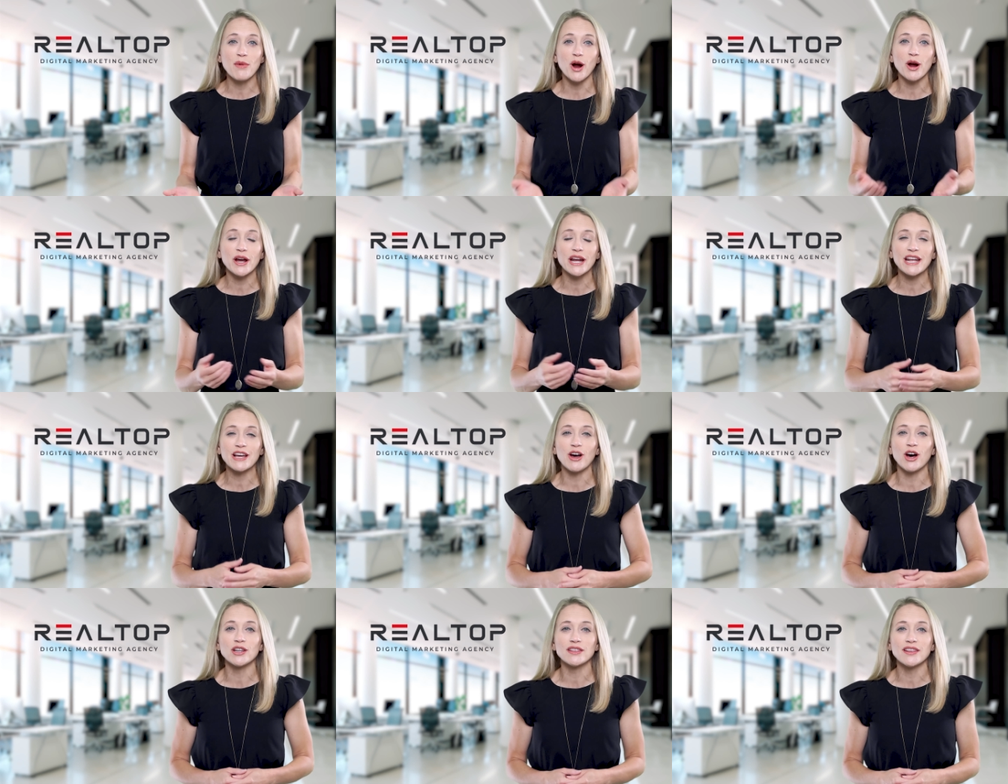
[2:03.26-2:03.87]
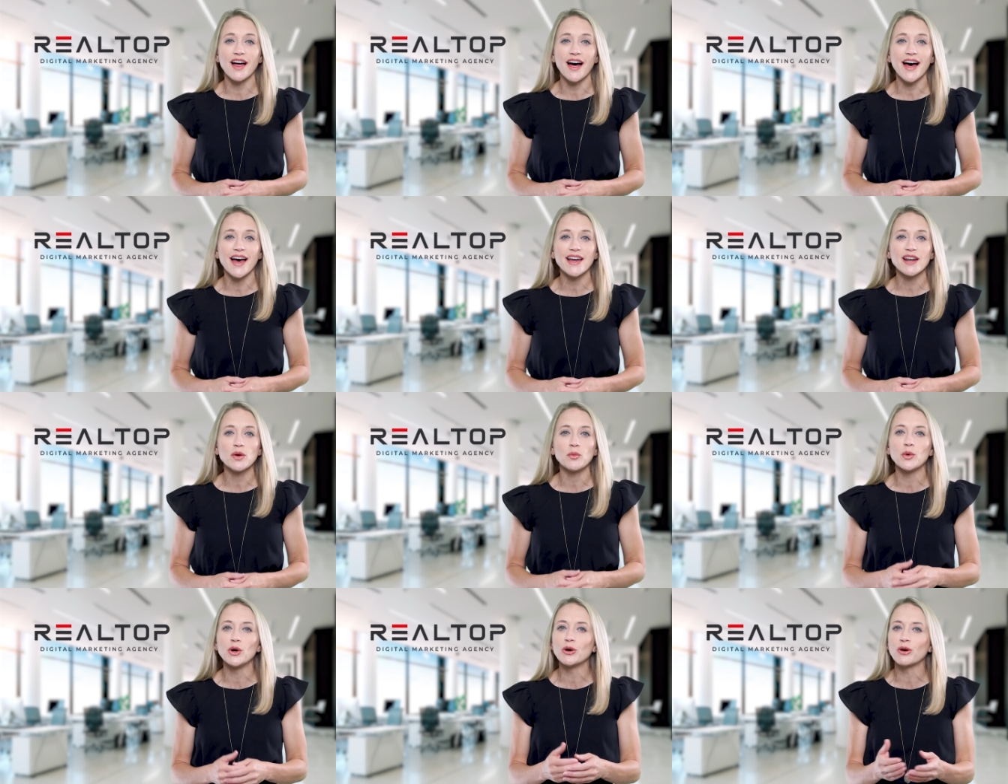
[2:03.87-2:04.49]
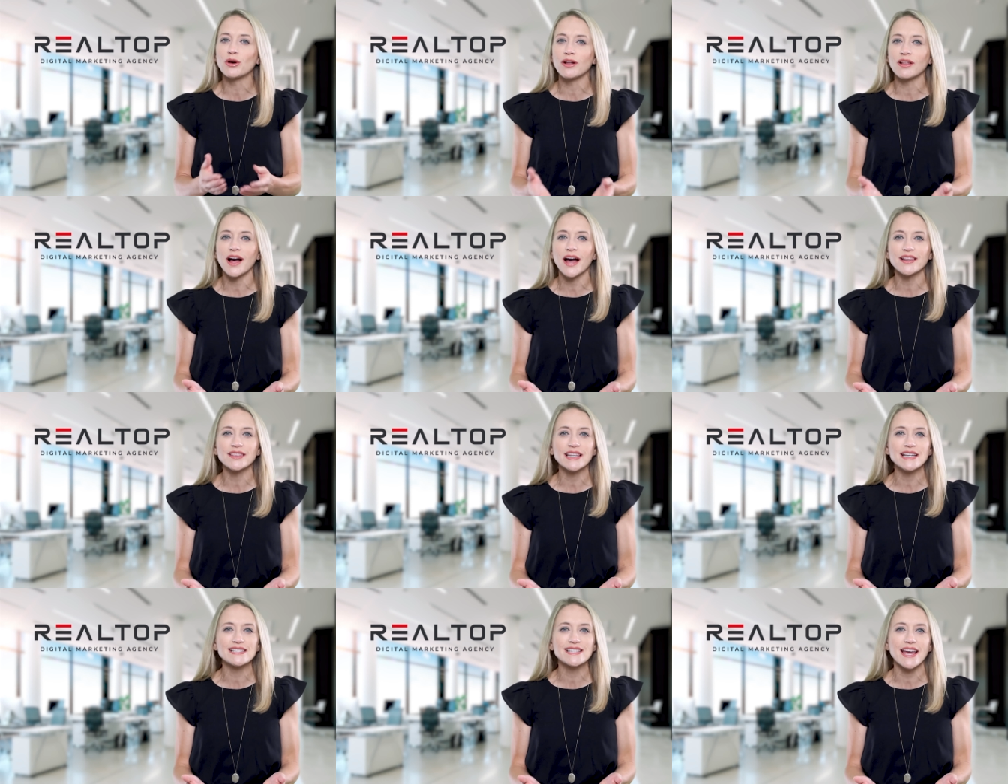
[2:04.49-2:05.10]
marketing online, we'll
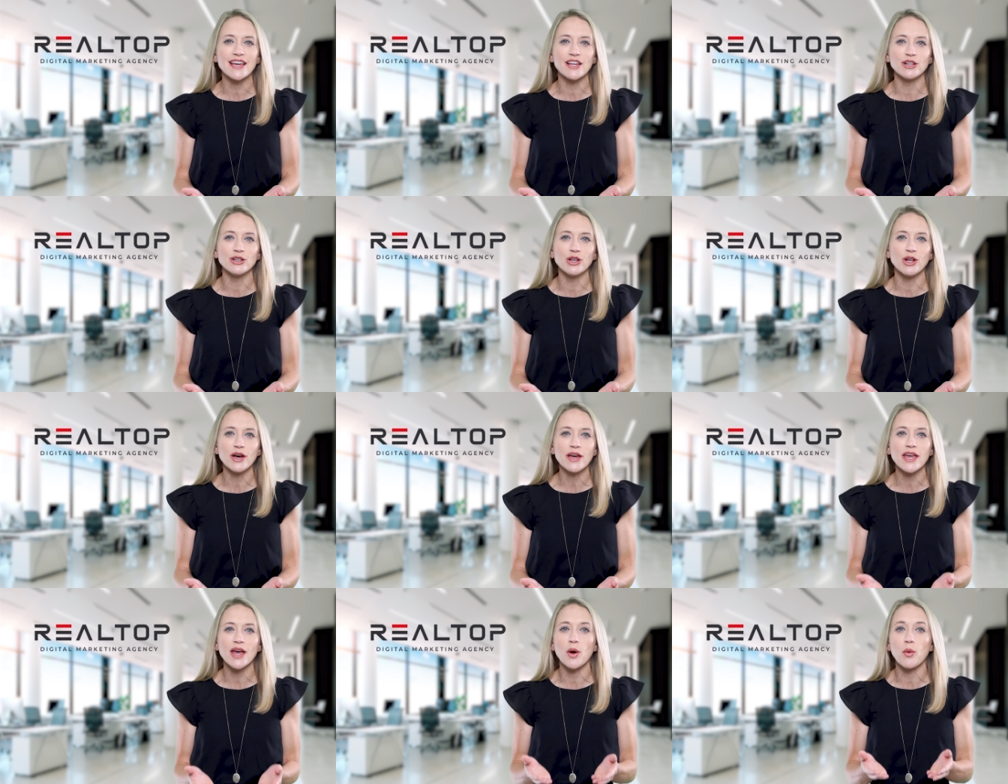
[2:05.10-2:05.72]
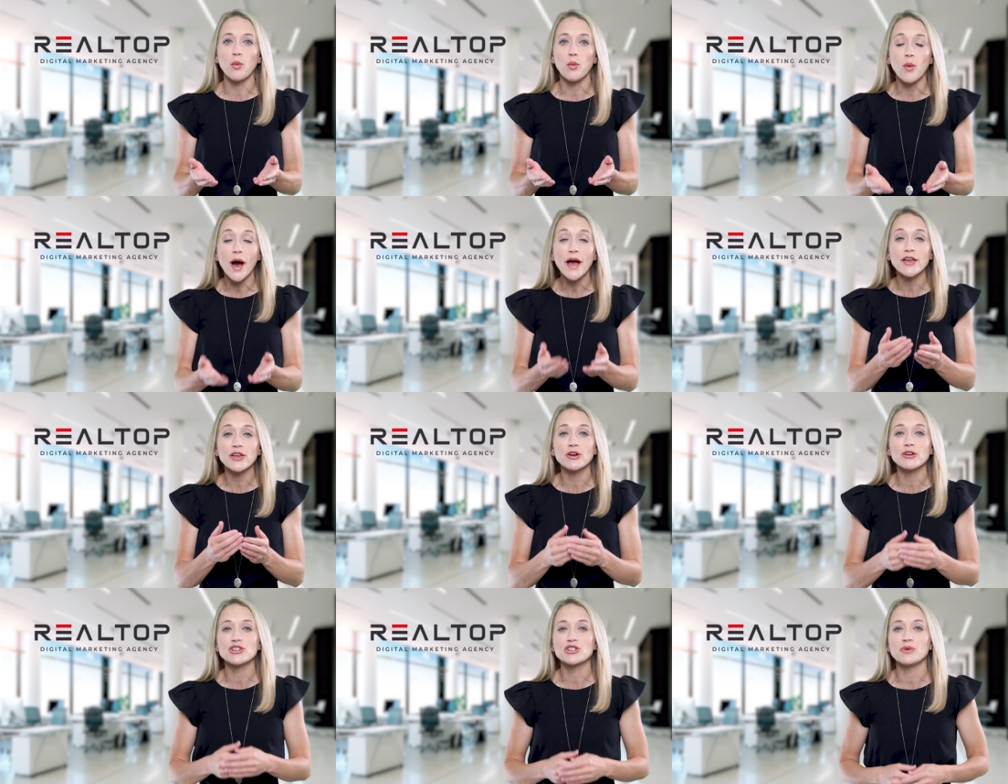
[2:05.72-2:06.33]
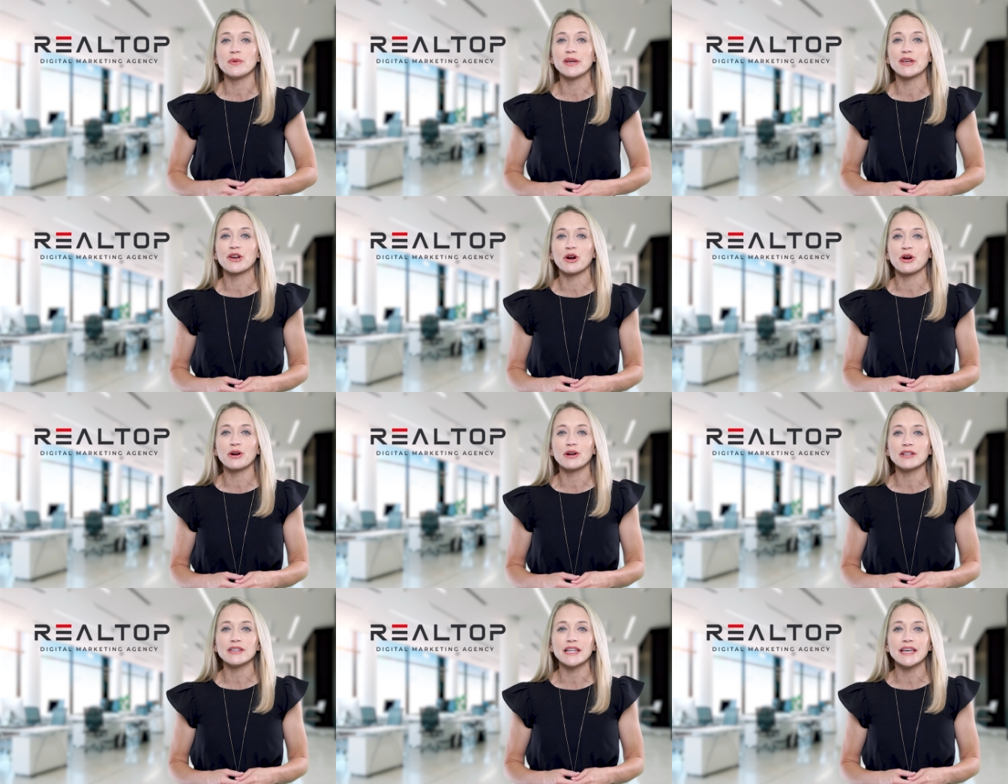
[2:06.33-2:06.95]
gladly take a look at what you're doing
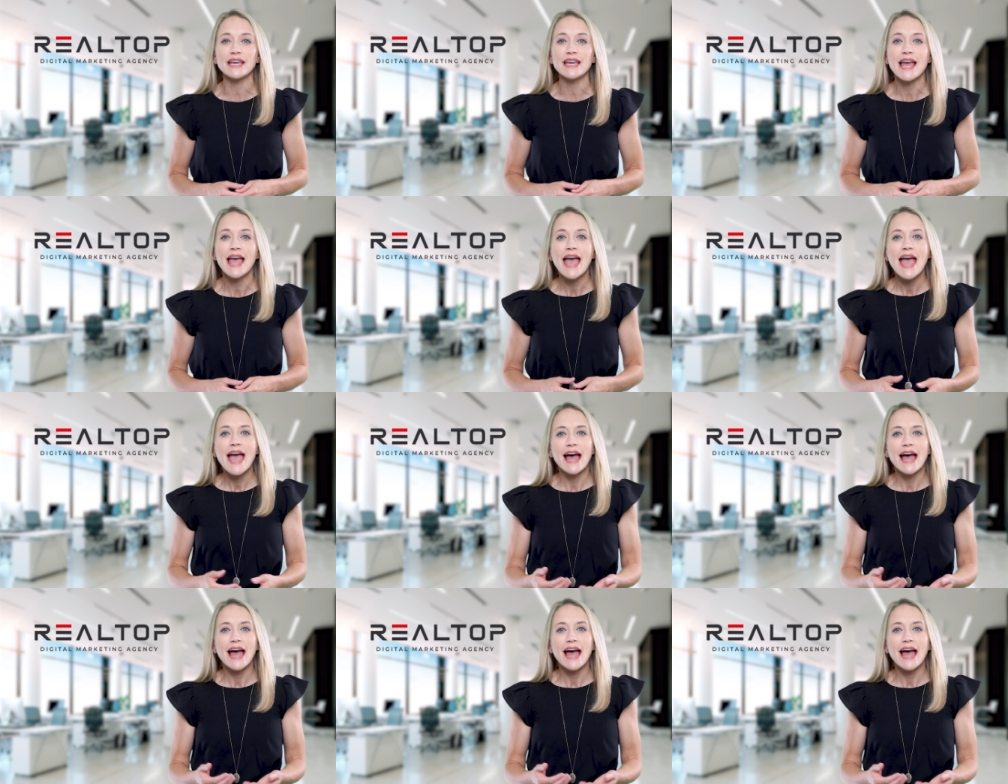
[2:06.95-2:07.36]
currently